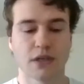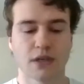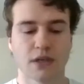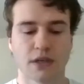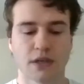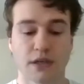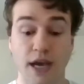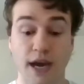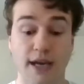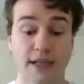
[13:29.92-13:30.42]

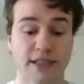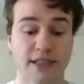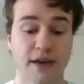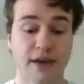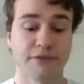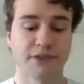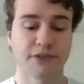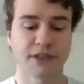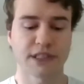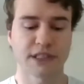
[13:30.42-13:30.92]
Yeah,
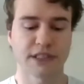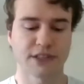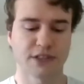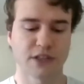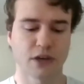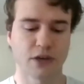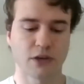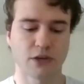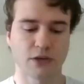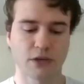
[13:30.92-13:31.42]
definitely.
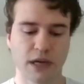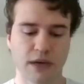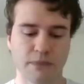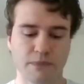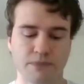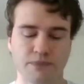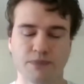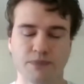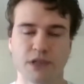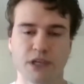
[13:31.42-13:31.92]
So,
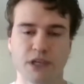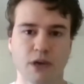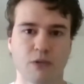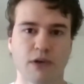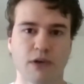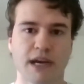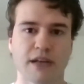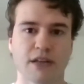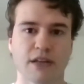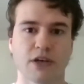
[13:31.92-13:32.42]

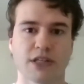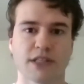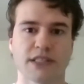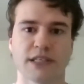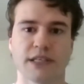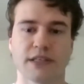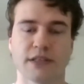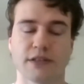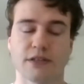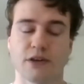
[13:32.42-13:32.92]
when I looked
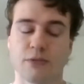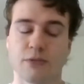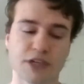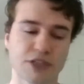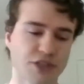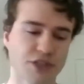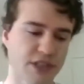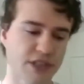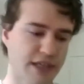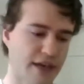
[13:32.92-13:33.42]
at
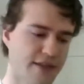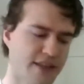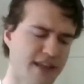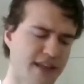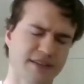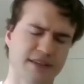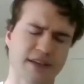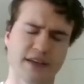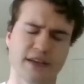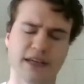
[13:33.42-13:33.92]
originally, I
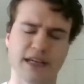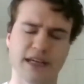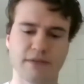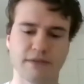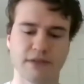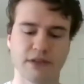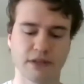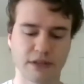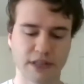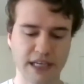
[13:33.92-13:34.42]
think
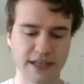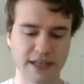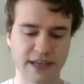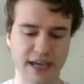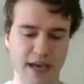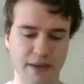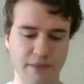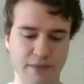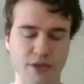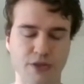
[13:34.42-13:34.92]
the lead
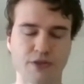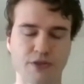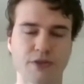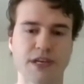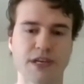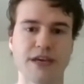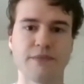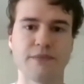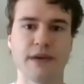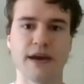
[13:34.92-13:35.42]
came in through
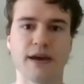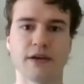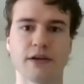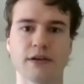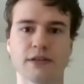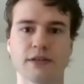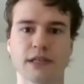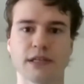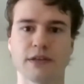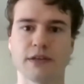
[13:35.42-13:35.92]

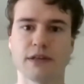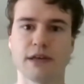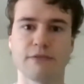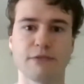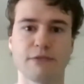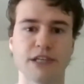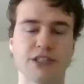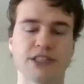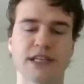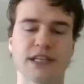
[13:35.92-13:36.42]
email. They
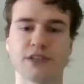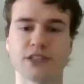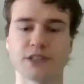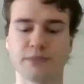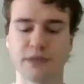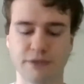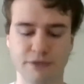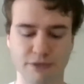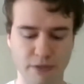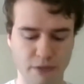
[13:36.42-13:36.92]
reached out
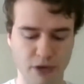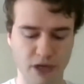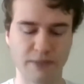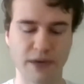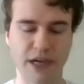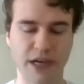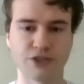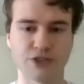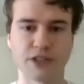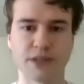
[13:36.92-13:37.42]
to me from one of
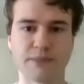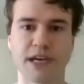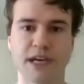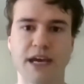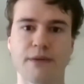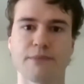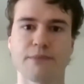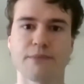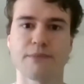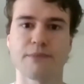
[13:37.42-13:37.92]
my drip
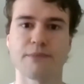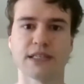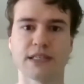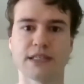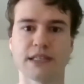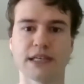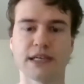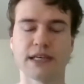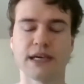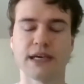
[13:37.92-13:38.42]
campaigns I
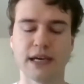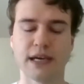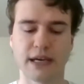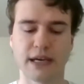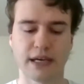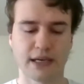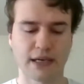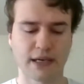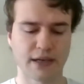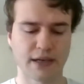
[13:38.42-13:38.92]
did.
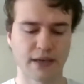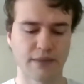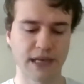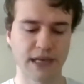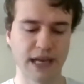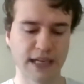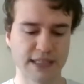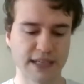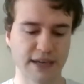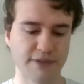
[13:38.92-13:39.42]

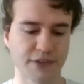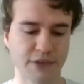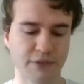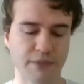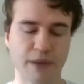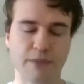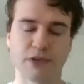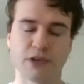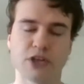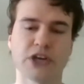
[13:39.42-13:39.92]
And I definitely
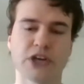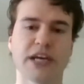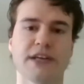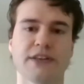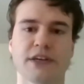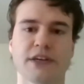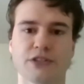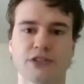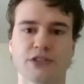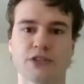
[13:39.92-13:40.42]
remember looking
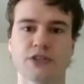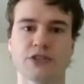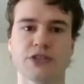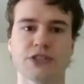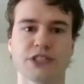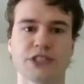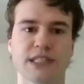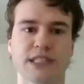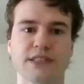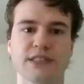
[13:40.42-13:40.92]
at their
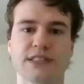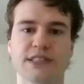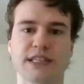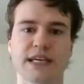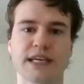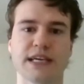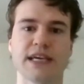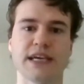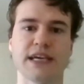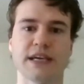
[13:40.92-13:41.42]
solution and
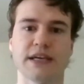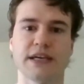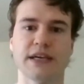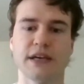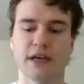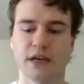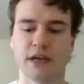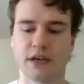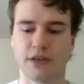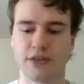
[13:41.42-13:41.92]
seeing
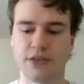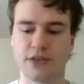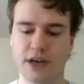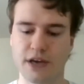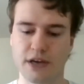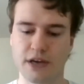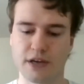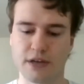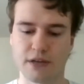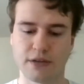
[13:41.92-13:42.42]

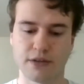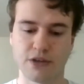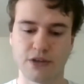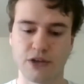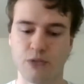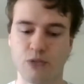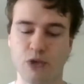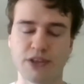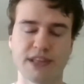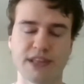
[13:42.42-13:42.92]

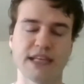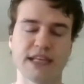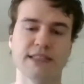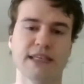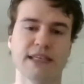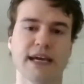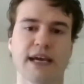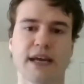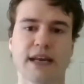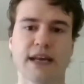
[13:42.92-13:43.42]
what they
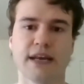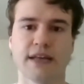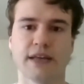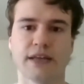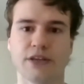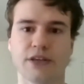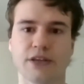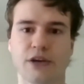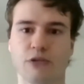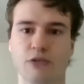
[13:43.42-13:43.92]
did,
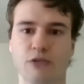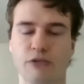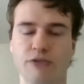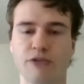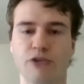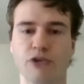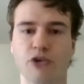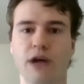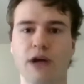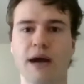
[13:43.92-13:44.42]
a
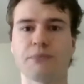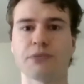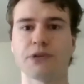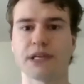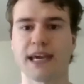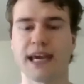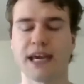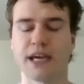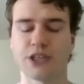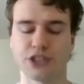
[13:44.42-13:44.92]
referral
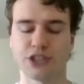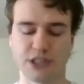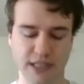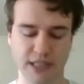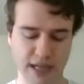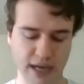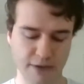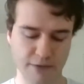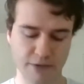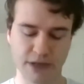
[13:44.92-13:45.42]
application.
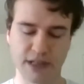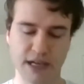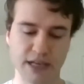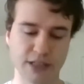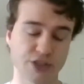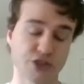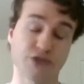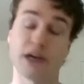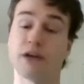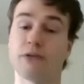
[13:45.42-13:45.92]
And I
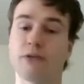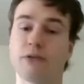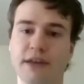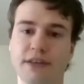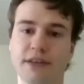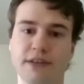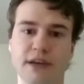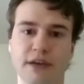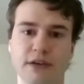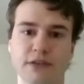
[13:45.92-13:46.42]
realized straight away
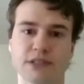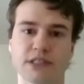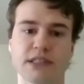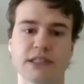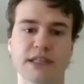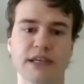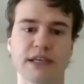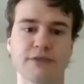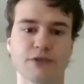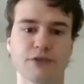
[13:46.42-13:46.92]
that there was a
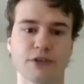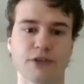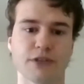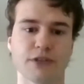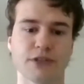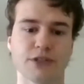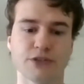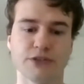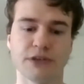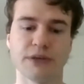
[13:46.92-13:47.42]
need
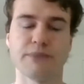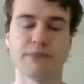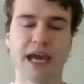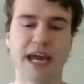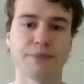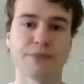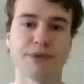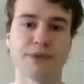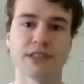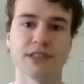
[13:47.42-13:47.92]
for doing
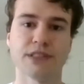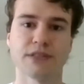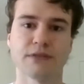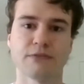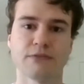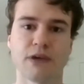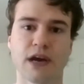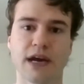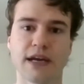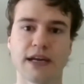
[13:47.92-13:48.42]
payments,
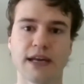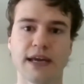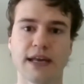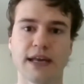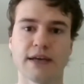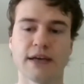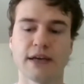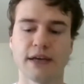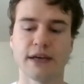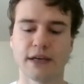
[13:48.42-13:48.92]
right?
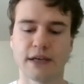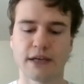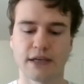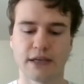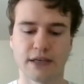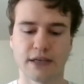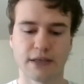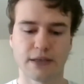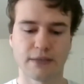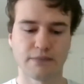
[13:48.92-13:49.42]
And,
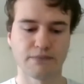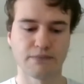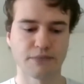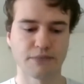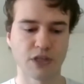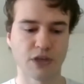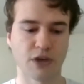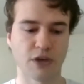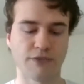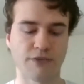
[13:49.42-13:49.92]

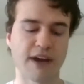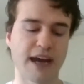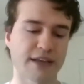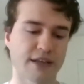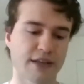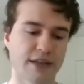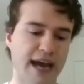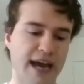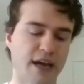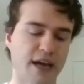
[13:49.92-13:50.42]
the
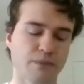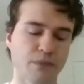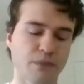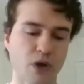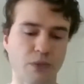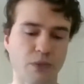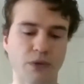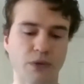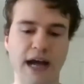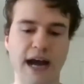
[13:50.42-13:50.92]
fact that they had a
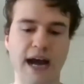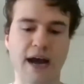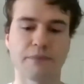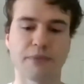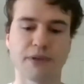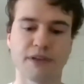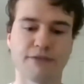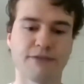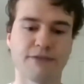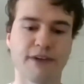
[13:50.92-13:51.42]
mobile
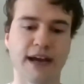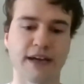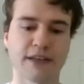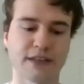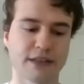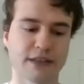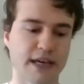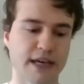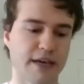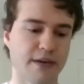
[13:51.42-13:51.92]
app and the fact
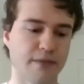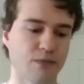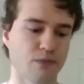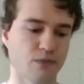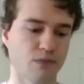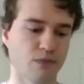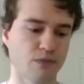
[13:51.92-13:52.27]
that they,